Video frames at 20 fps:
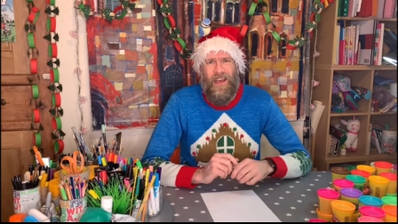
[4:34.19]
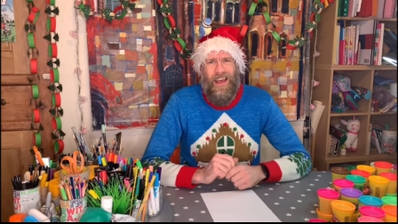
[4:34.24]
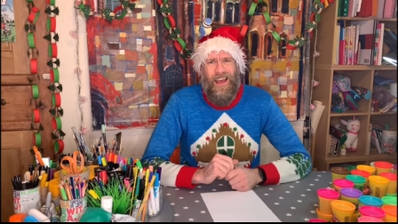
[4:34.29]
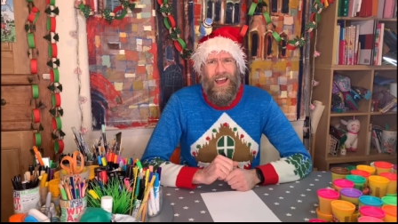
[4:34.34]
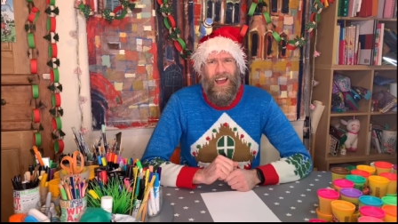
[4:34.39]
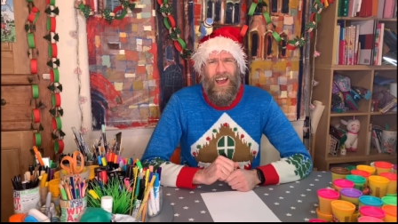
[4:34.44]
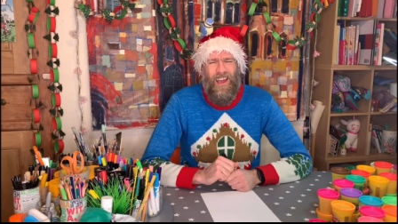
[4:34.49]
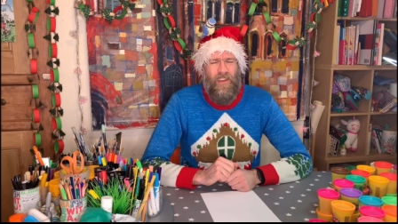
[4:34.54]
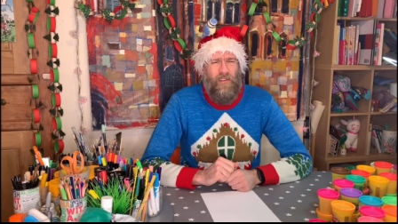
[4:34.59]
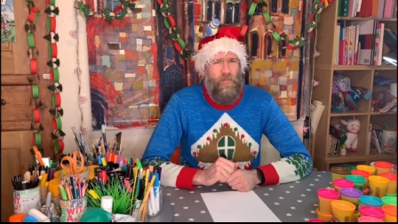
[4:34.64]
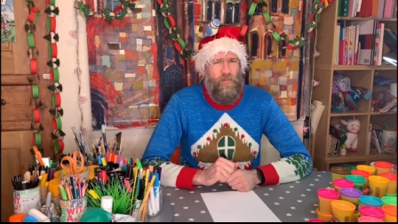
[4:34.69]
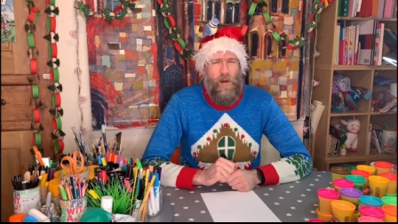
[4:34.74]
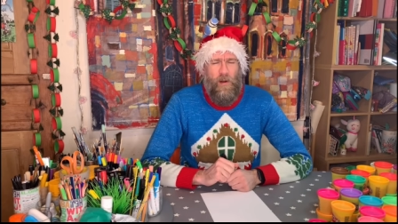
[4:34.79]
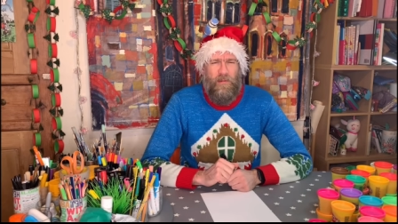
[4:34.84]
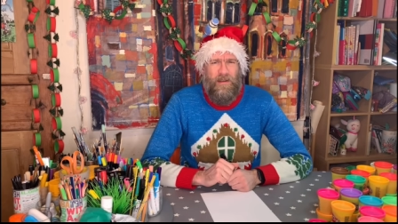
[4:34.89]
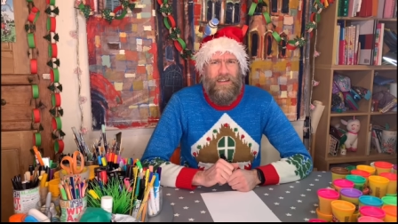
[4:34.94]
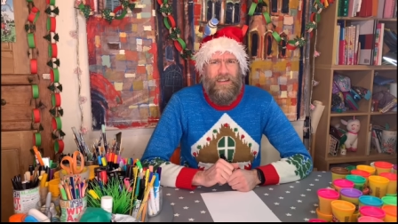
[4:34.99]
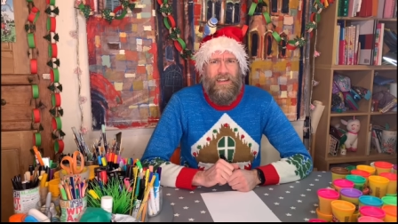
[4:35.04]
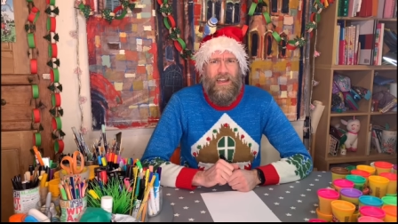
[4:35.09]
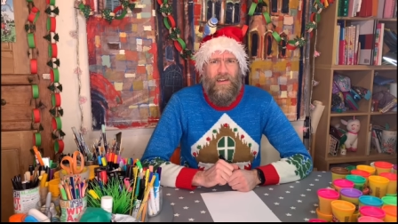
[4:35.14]
Uh, you've
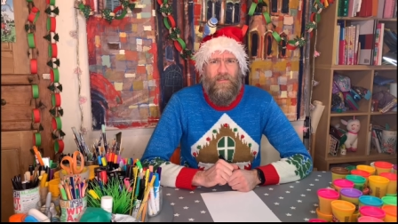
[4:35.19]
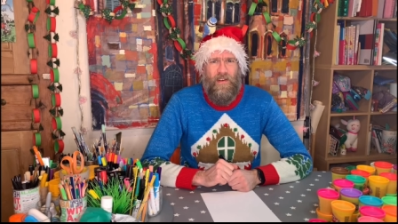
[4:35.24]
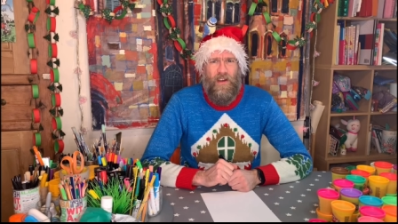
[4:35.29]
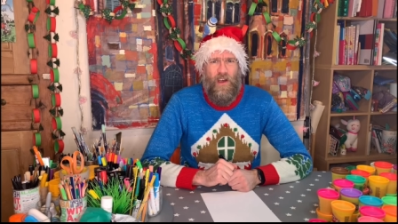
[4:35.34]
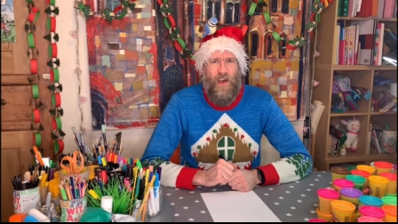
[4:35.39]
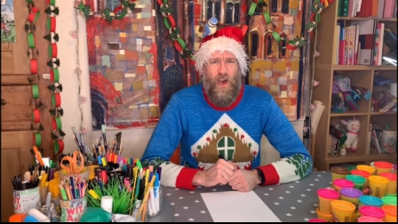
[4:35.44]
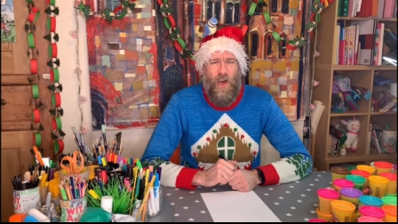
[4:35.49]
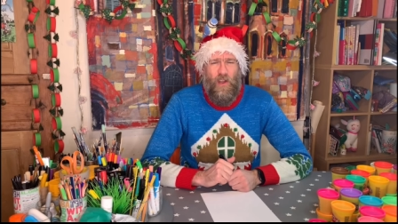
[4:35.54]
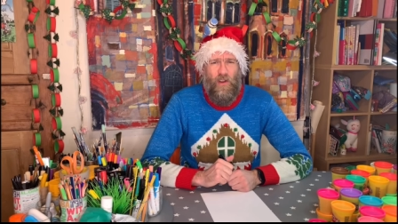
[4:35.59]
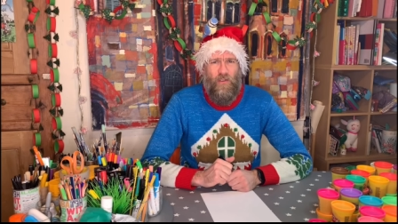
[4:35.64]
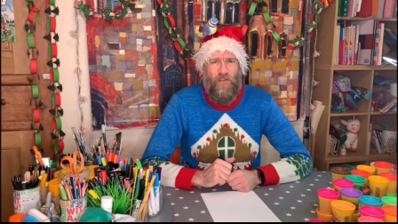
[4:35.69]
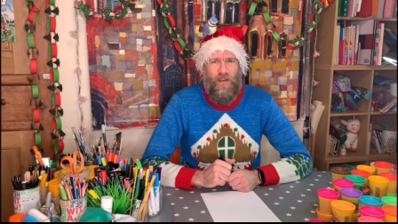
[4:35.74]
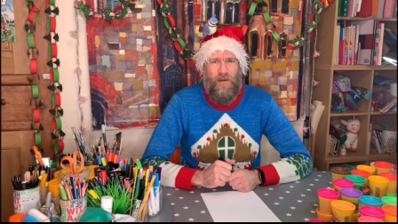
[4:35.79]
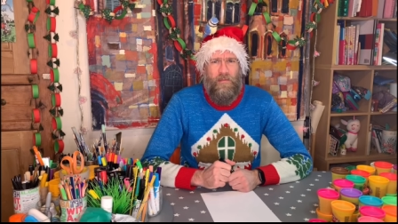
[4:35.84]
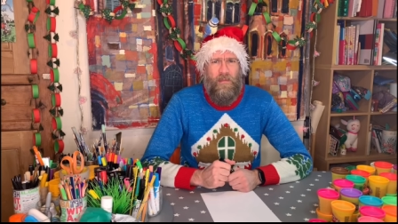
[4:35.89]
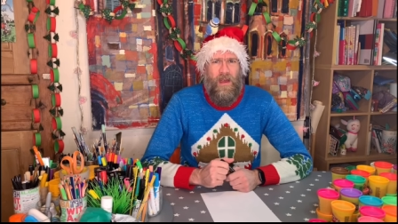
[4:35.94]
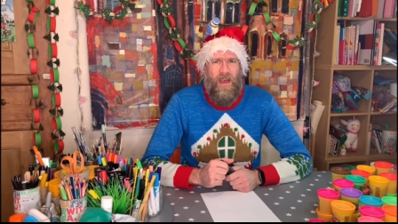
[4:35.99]
probably never heard of him.